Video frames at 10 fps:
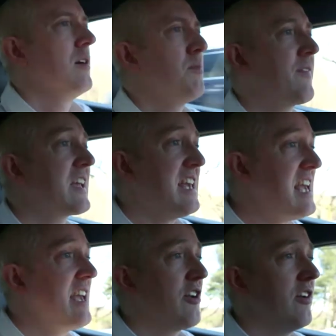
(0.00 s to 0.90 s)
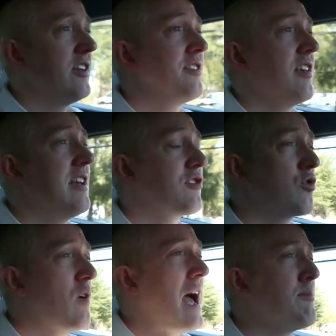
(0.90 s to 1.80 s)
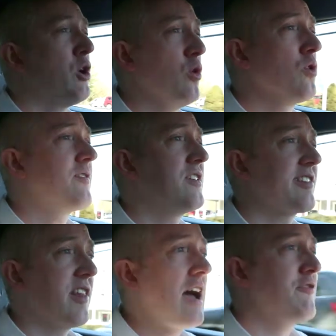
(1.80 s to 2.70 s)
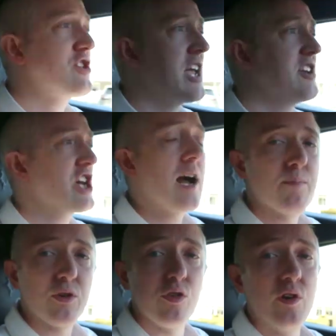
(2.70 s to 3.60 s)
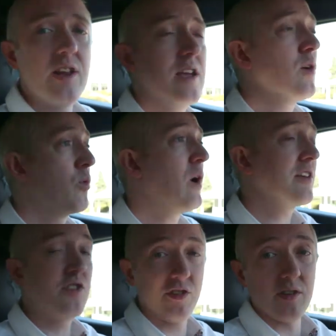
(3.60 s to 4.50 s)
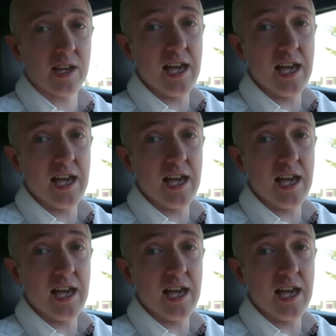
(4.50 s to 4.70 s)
But the key here is is grab a hold of this life-changing opportunity while you still